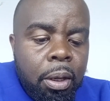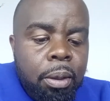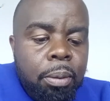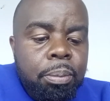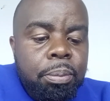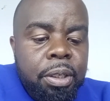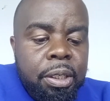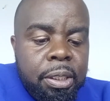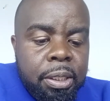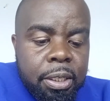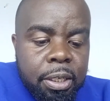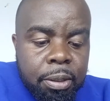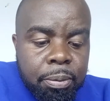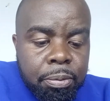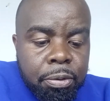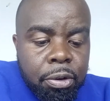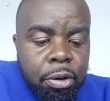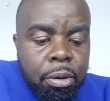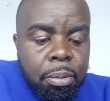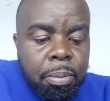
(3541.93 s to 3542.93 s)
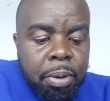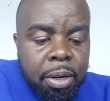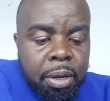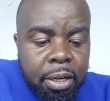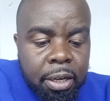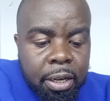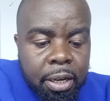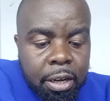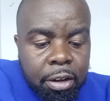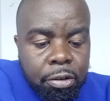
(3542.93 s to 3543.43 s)

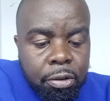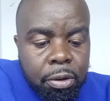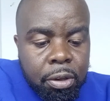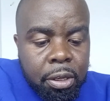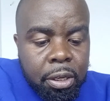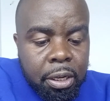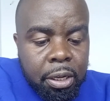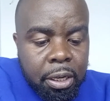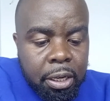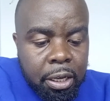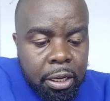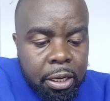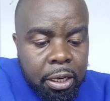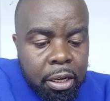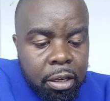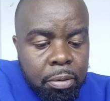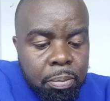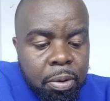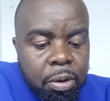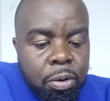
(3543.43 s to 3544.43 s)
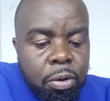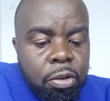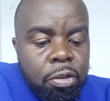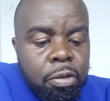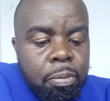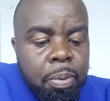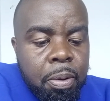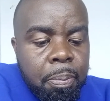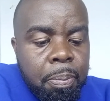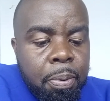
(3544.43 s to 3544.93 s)
medications in details, because
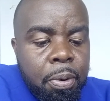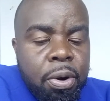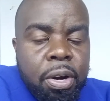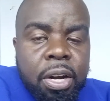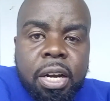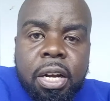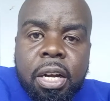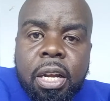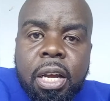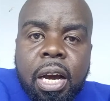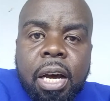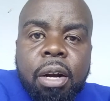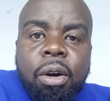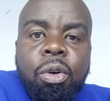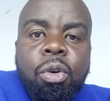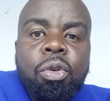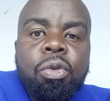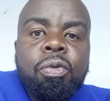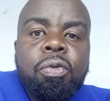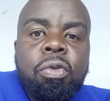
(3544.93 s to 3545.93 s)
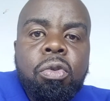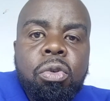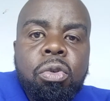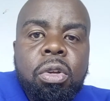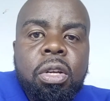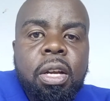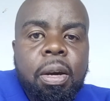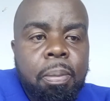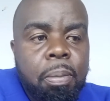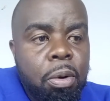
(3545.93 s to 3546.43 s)
people really are
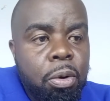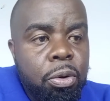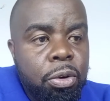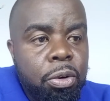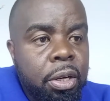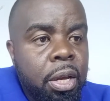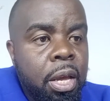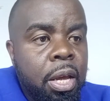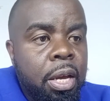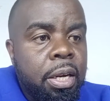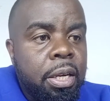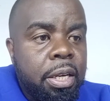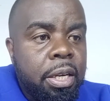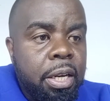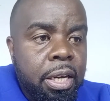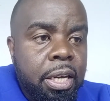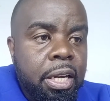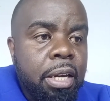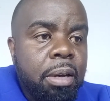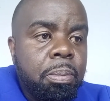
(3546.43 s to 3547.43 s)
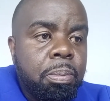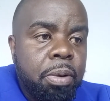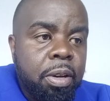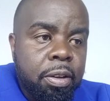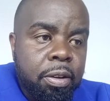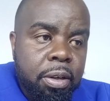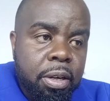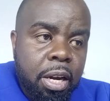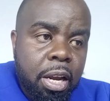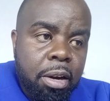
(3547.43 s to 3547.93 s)
confused about taking
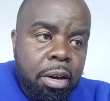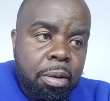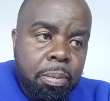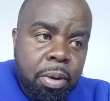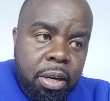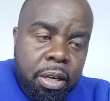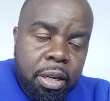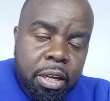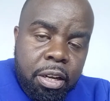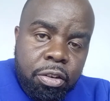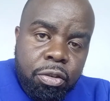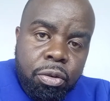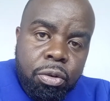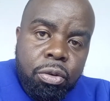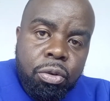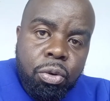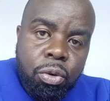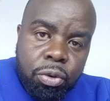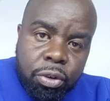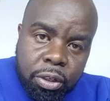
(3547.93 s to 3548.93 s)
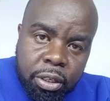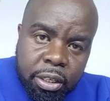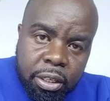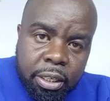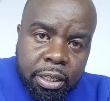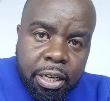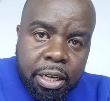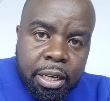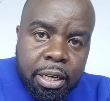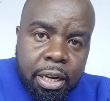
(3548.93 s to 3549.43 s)
prescribed medication
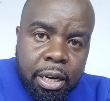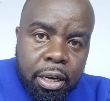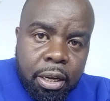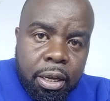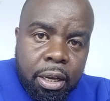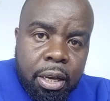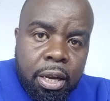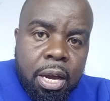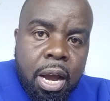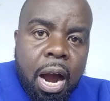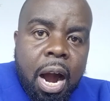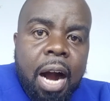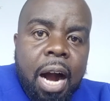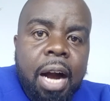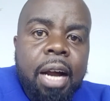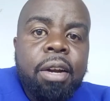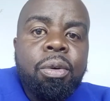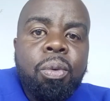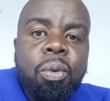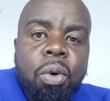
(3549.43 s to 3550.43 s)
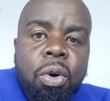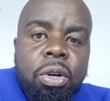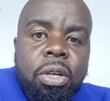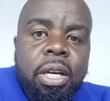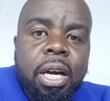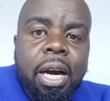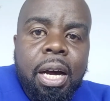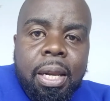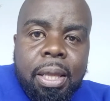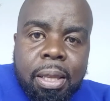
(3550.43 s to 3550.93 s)
consistently and what
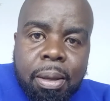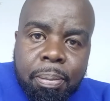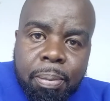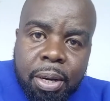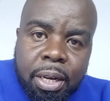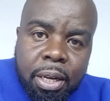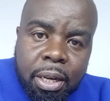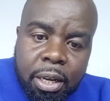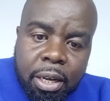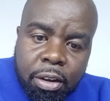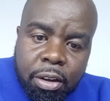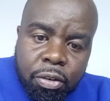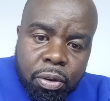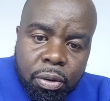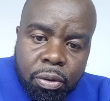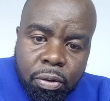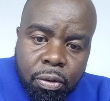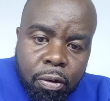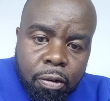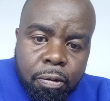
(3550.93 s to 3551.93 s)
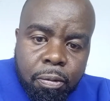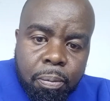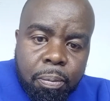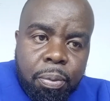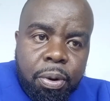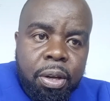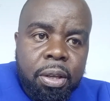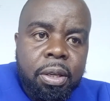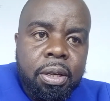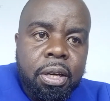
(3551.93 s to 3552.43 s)
are the medications of
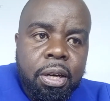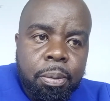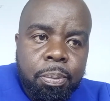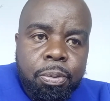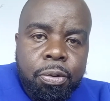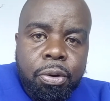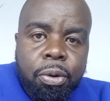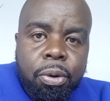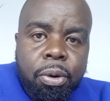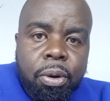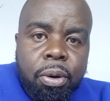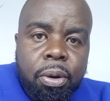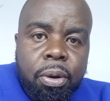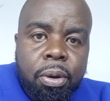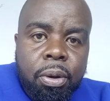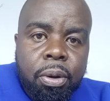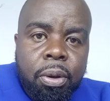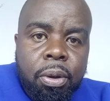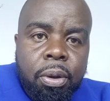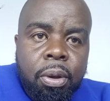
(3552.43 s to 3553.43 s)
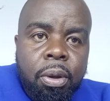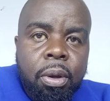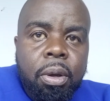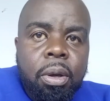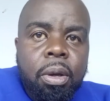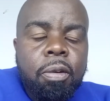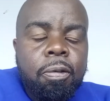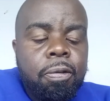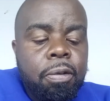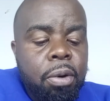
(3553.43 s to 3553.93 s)
prescription.
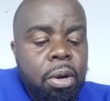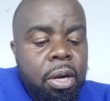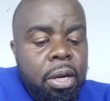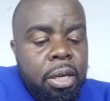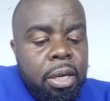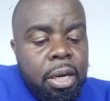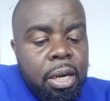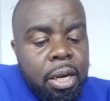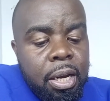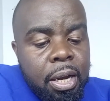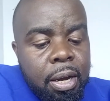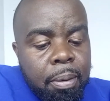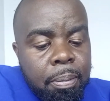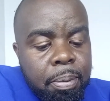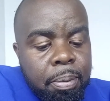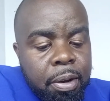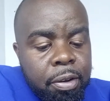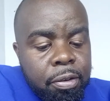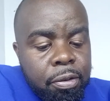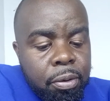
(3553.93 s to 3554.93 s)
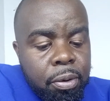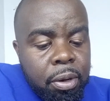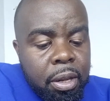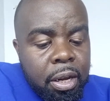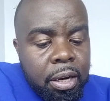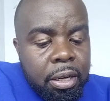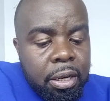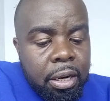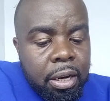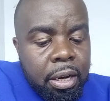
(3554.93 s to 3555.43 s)
If you are telling a person that,